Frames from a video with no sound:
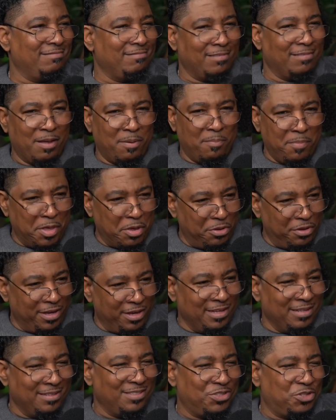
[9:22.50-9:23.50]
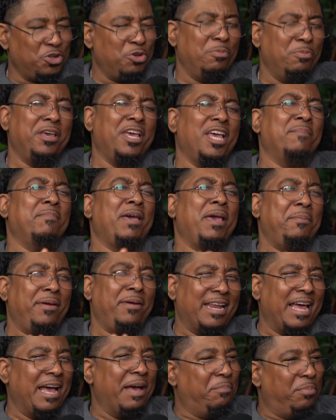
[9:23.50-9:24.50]
$1 million, $2 million, maybe
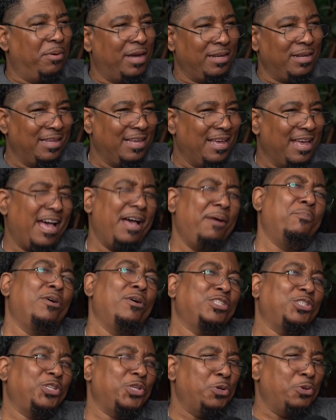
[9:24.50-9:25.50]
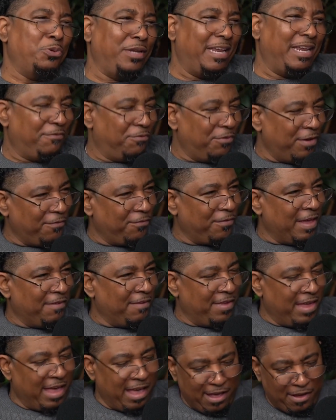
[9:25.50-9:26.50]
not, but how much do you need?
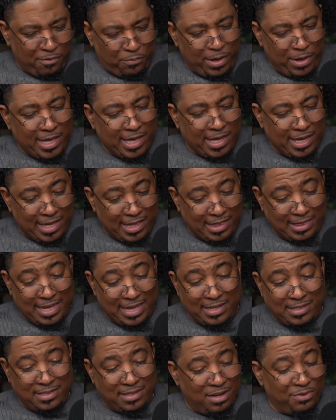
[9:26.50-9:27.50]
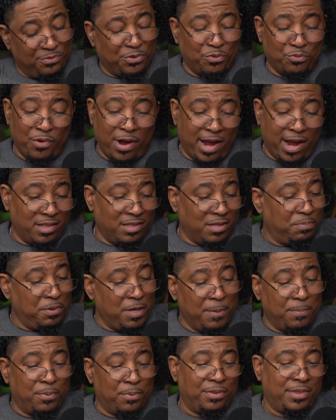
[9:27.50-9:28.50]
If we can get that done for regular
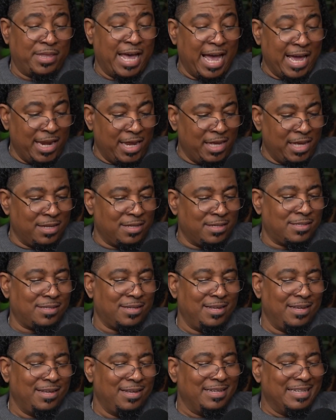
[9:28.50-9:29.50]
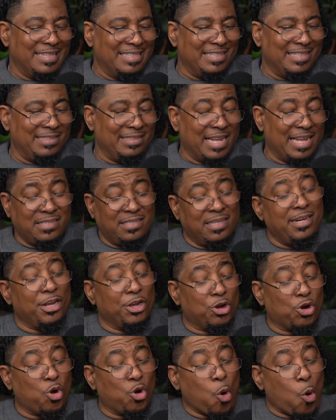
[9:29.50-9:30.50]
people, that's an
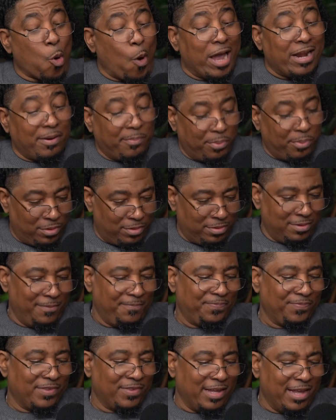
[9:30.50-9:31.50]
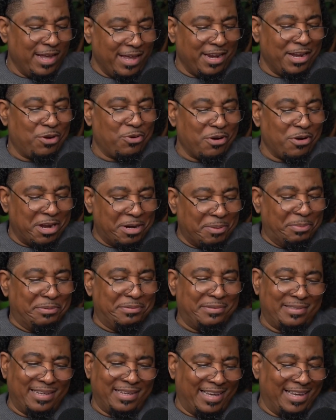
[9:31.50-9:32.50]
incredible
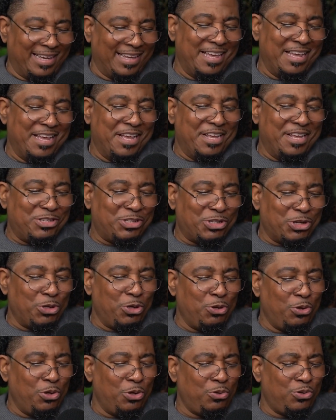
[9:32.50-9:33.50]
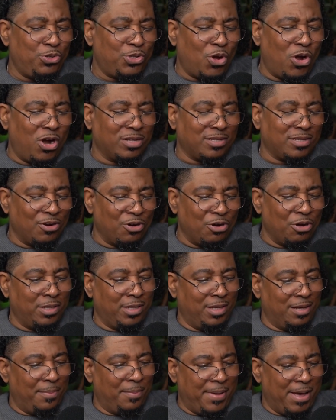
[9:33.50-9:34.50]
thing. So you talked
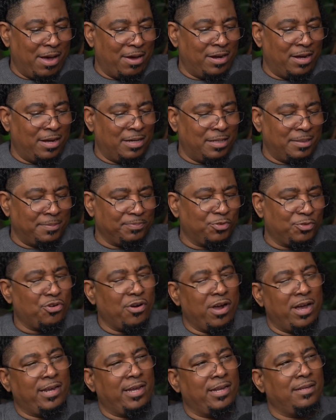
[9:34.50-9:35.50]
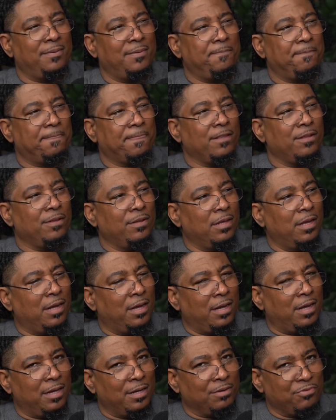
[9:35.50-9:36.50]
earlier about credit
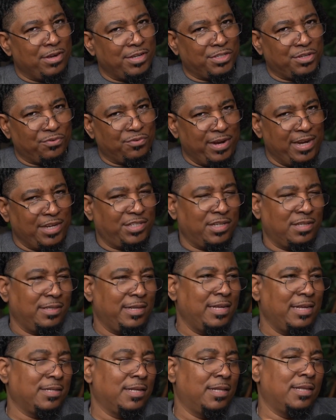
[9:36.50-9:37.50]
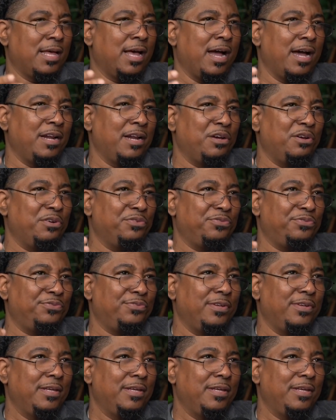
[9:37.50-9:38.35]
restoration. There's a lot of